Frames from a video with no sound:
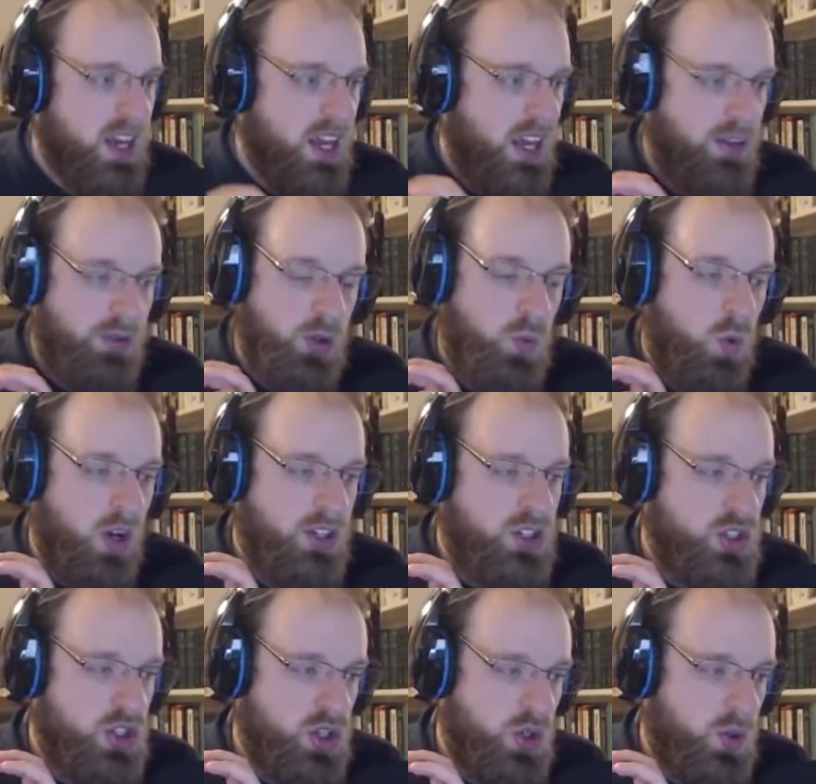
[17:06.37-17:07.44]
If you want
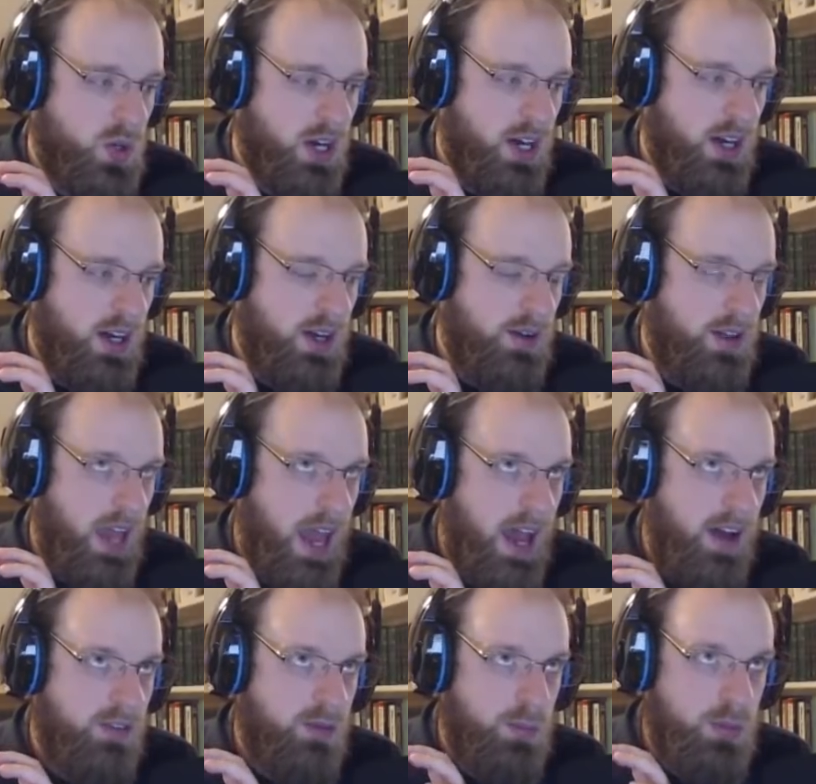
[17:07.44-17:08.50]
to
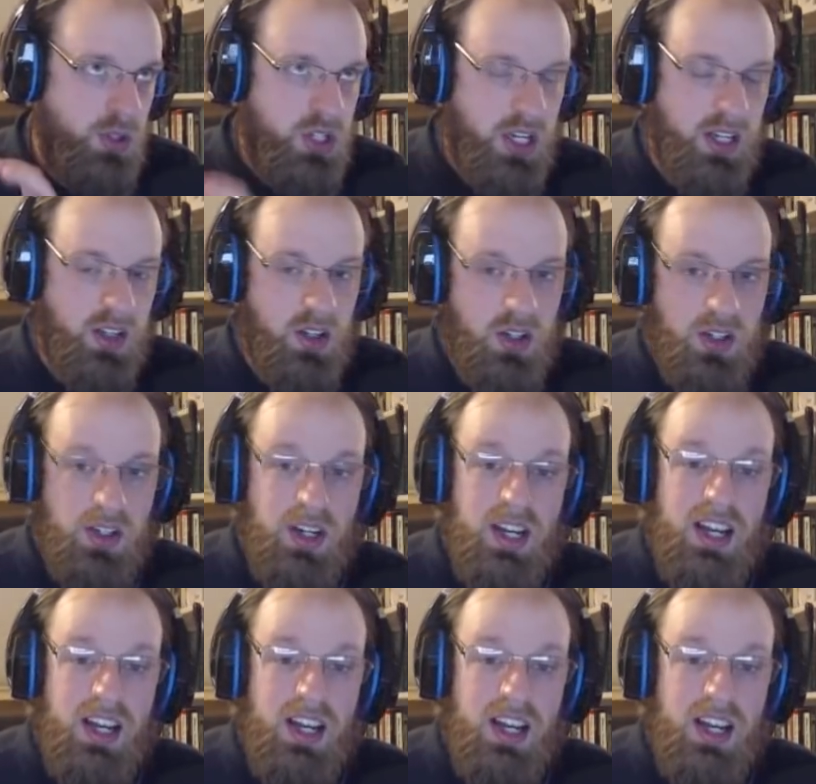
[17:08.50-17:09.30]
have particular